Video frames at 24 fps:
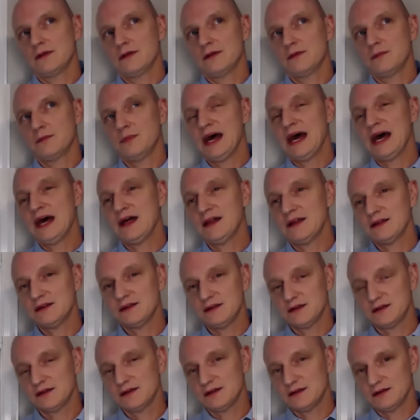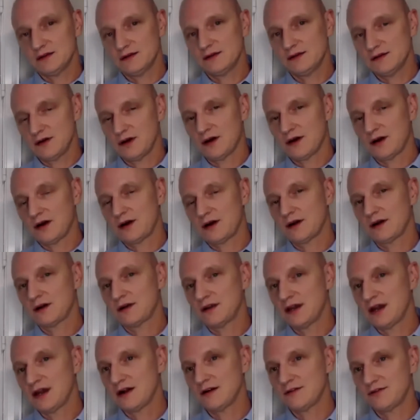Bats are
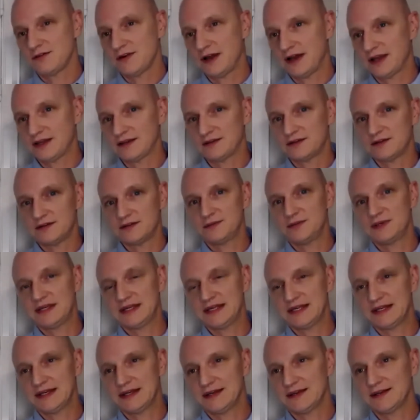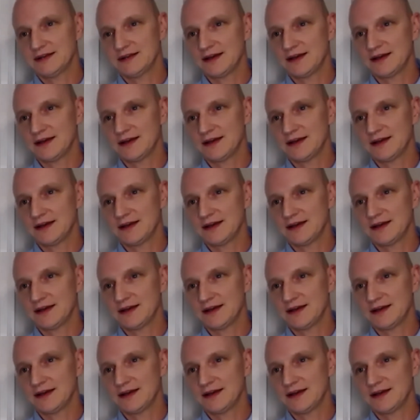terrifying to me.